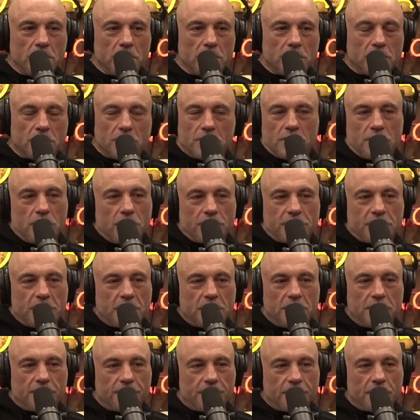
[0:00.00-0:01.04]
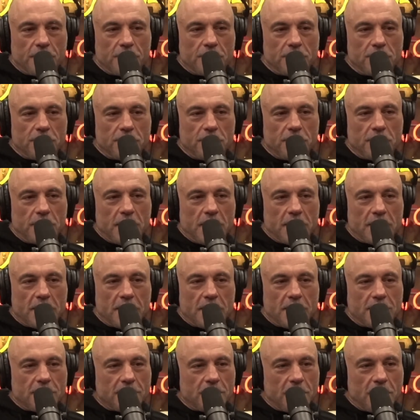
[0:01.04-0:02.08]
So there's no signal for you. You can't get
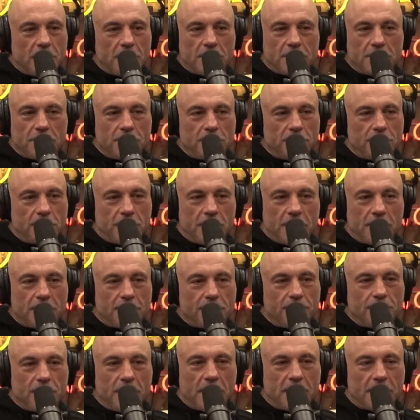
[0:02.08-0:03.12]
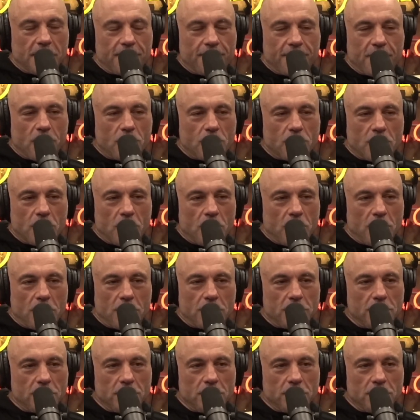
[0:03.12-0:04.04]
online. You can't make a phone call.